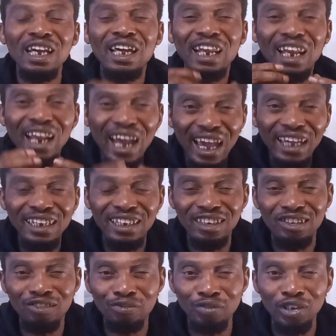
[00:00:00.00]
like
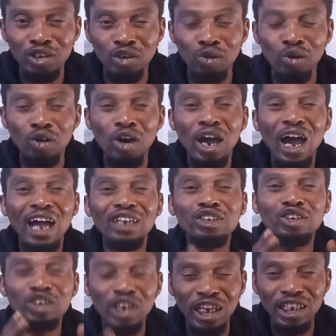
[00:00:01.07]
this video, and
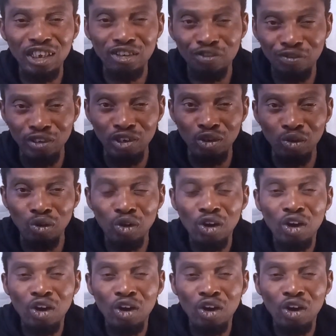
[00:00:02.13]
share this video.